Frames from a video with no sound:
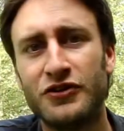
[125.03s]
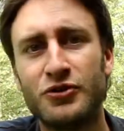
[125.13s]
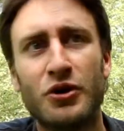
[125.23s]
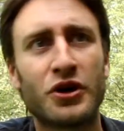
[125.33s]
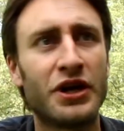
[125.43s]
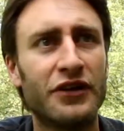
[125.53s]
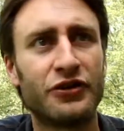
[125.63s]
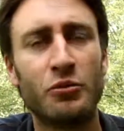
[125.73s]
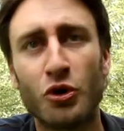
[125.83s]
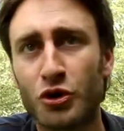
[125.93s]
to organize
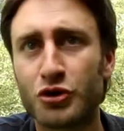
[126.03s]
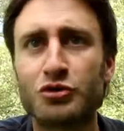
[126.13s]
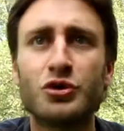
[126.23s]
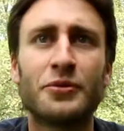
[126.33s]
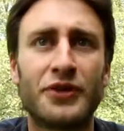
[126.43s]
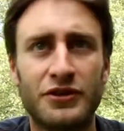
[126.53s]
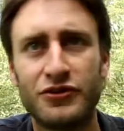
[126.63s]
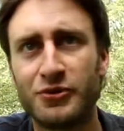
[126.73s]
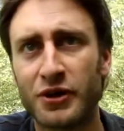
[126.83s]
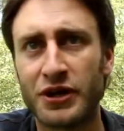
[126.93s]
some local groups, started
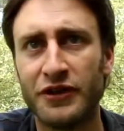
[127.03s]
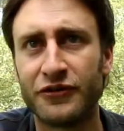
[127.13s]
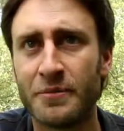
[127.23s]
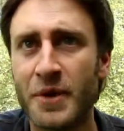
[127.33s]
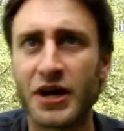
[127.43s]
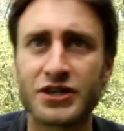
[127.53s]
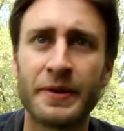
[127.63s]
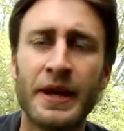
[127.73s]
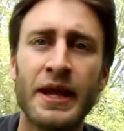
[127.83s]
to organize some march,